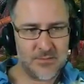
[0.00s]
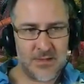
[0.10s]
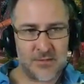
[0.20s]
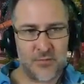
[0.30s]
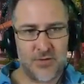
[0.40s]

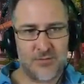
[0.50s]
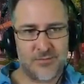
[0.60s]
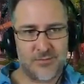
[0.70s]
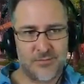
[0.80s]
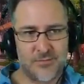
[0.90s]
I quit
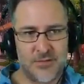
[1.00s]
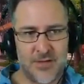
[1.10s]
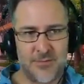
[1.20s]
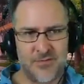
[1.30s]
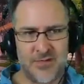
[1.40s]

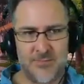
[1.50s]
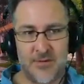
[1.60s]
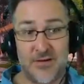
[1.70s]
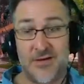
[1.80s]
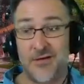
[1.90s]
WD
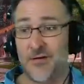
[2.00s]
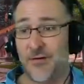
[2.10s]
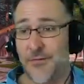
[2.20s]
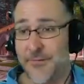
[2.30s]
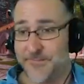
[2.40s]
about a year
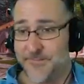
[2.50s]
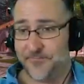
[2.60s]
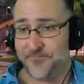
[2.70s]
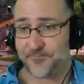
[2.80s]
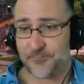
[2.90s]
ago.
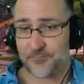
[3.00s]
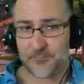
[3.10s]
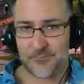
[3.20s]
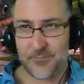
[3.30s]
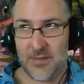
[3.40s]

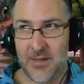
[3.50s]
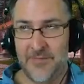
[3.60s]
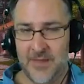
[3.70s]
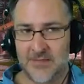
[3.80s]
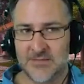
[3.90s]

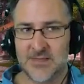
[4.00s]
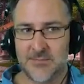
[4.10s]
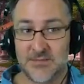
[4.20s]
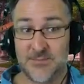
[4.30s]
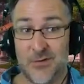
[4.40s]
And then some.
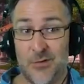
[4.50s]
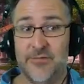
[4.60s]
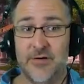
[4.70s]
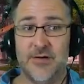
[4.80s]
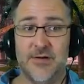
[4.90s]
It's been
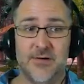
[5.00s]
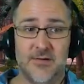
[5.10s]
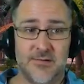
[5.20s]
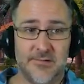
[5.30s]
over a year.